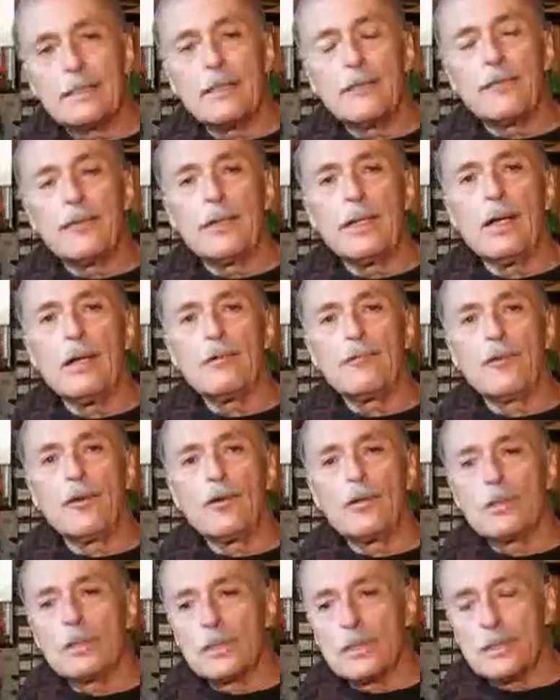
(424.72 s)
it for now,
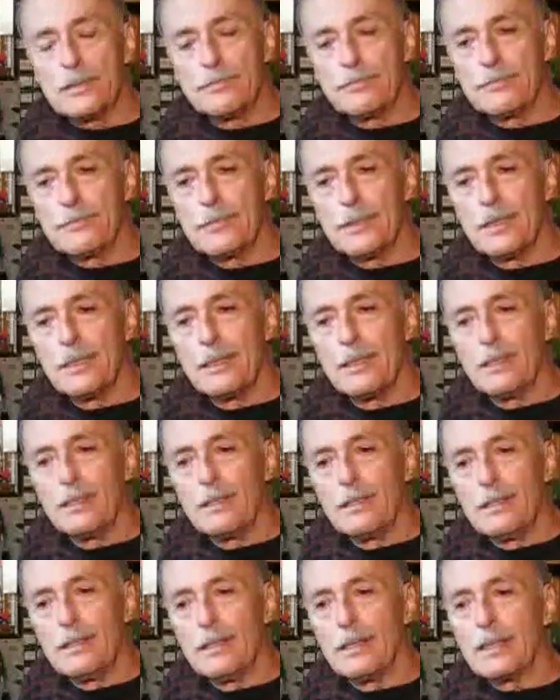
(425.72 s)
folks.
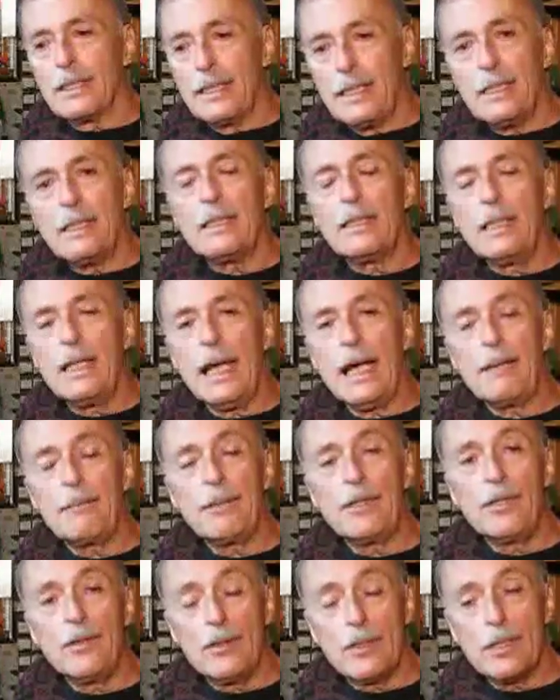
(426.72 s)
Again,
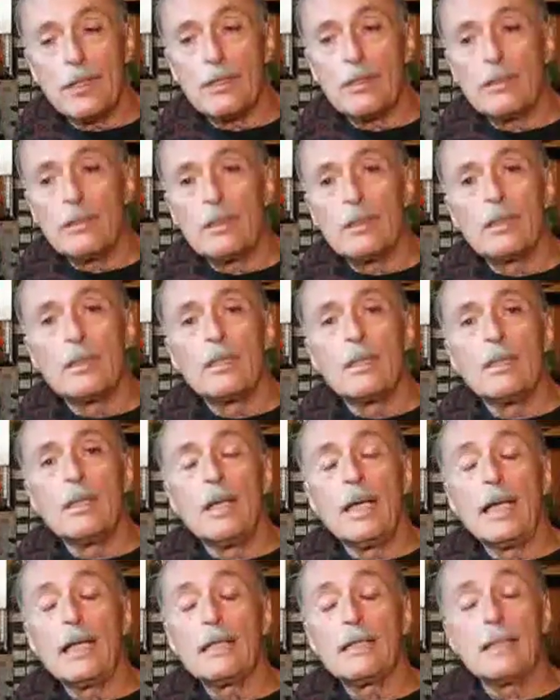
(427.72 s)
Happy New Year,
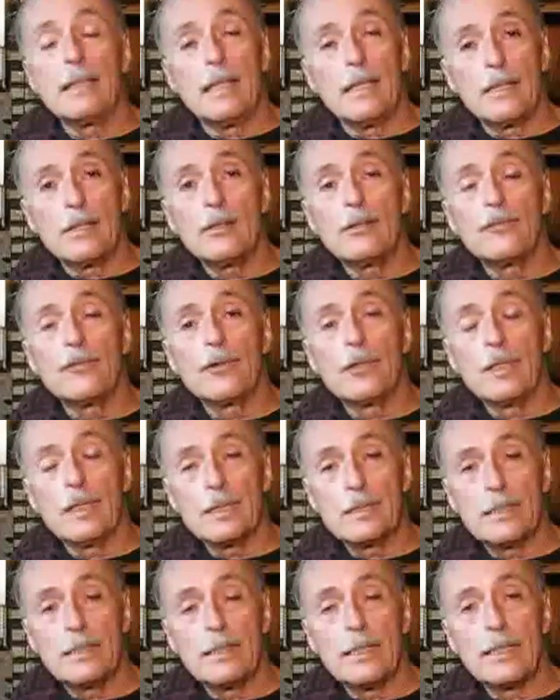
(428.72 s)
and thank you for
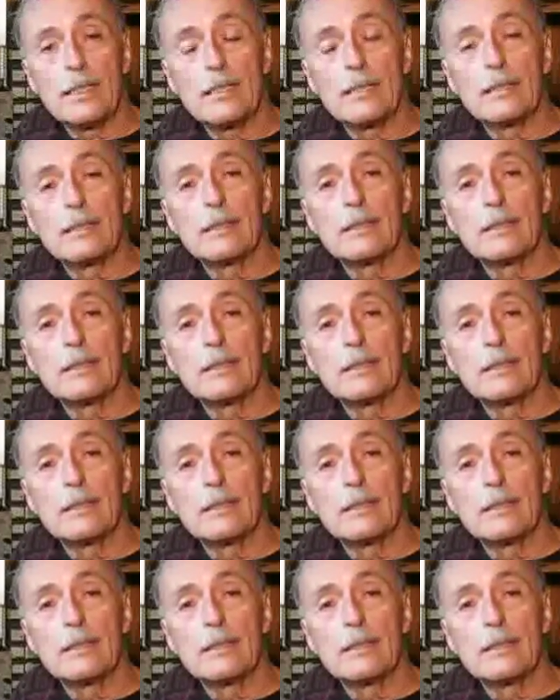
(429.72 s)
listening.